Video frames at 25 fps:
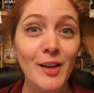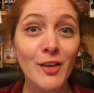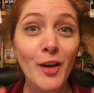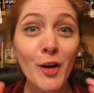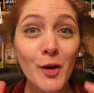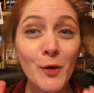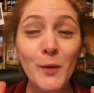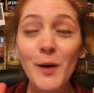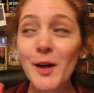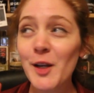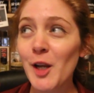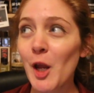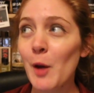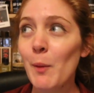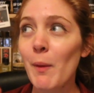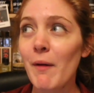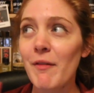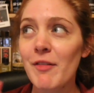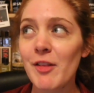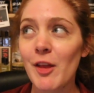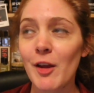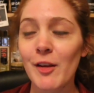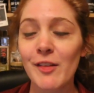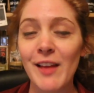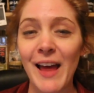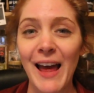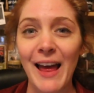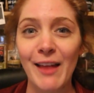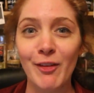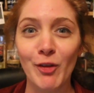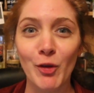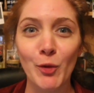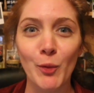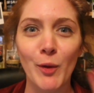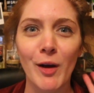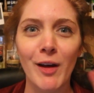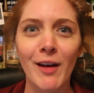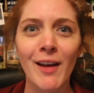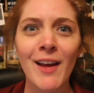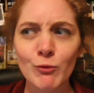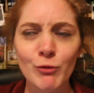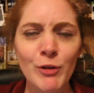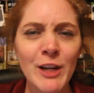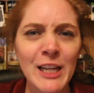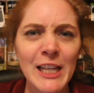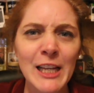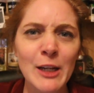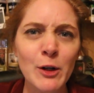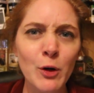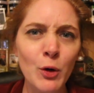I don't quite know whether those hands were
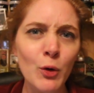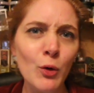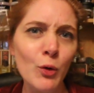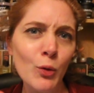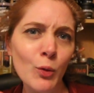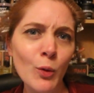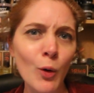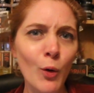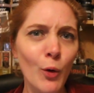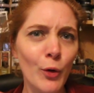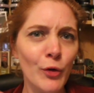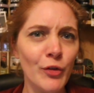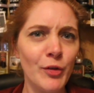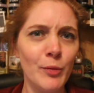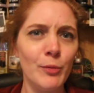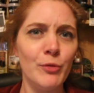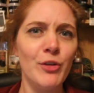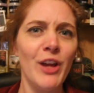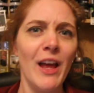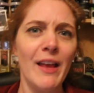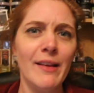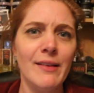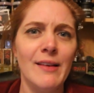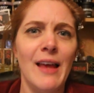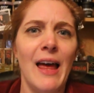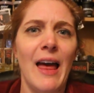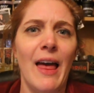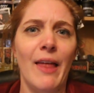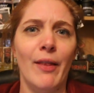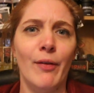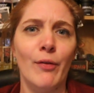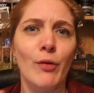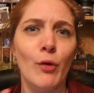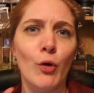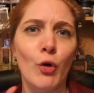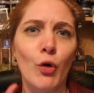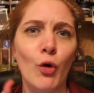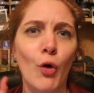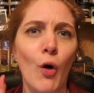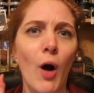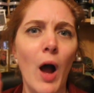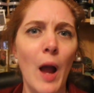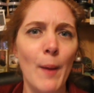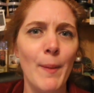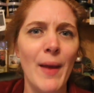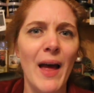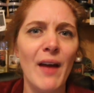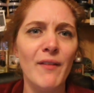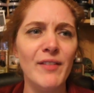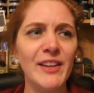really cool, awesome jazz hands, or
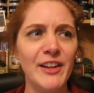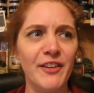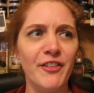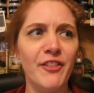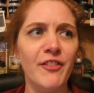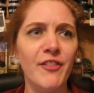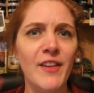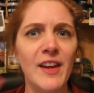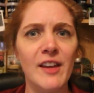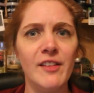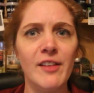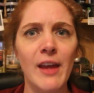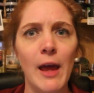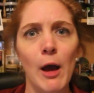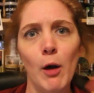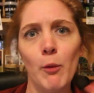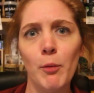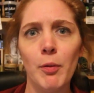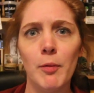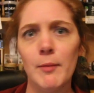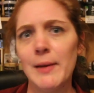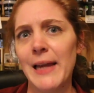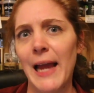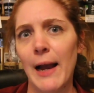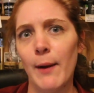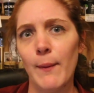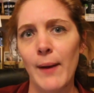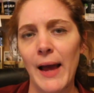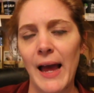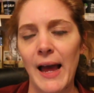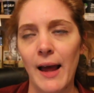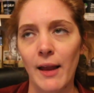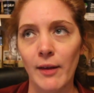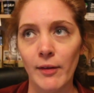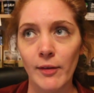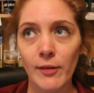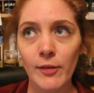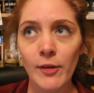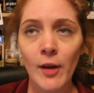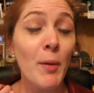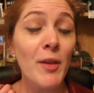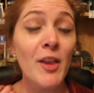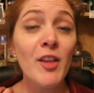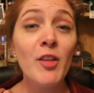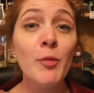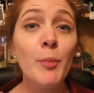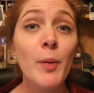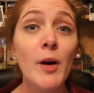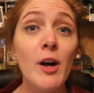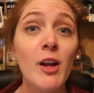I'm having a fit, help me out hands, but
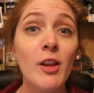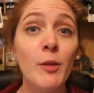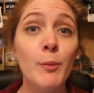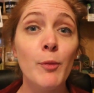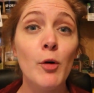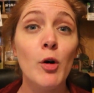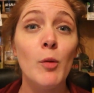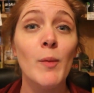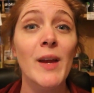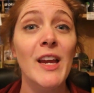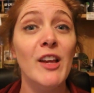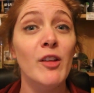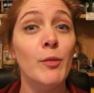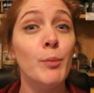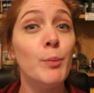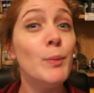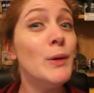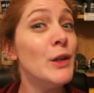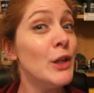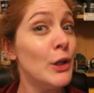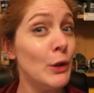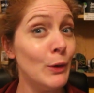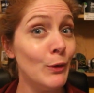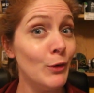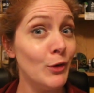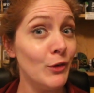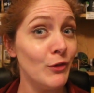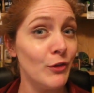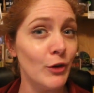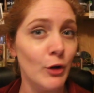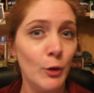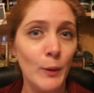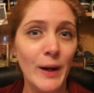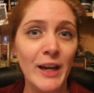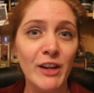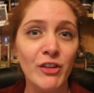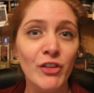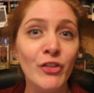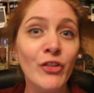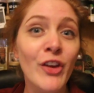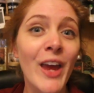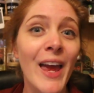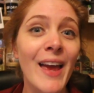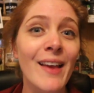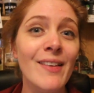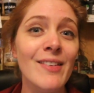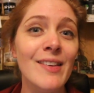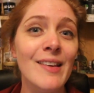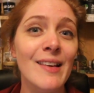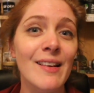this bath bomb is beautiful. It
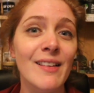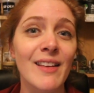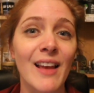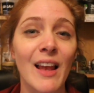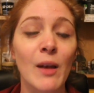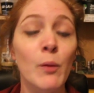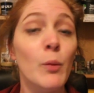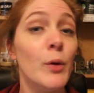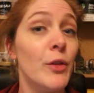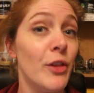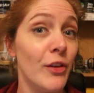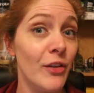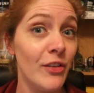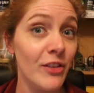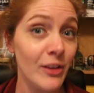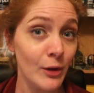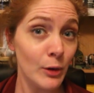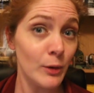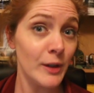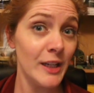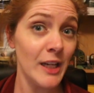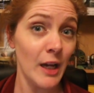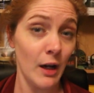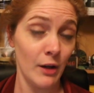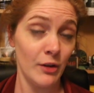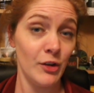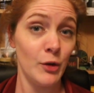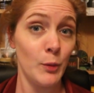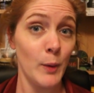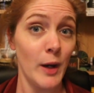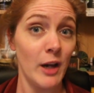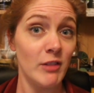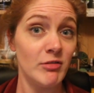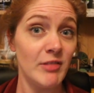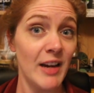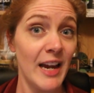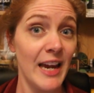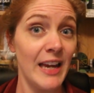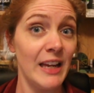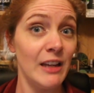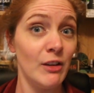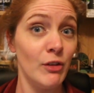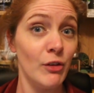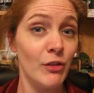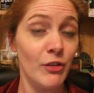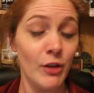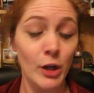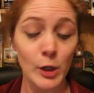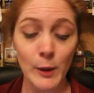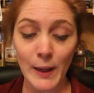shares its scent with the Silky Underwear
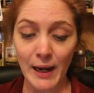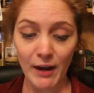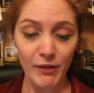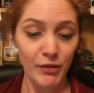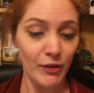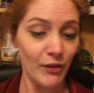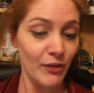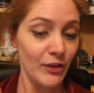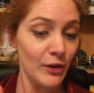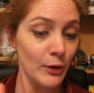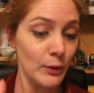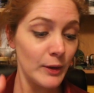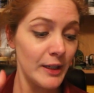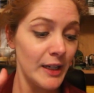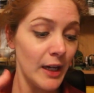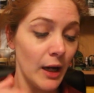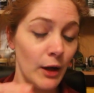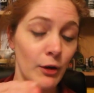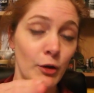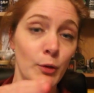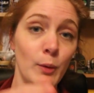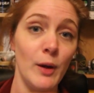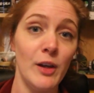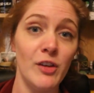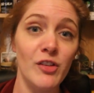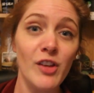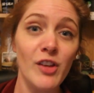range, so you have the Silky Underwear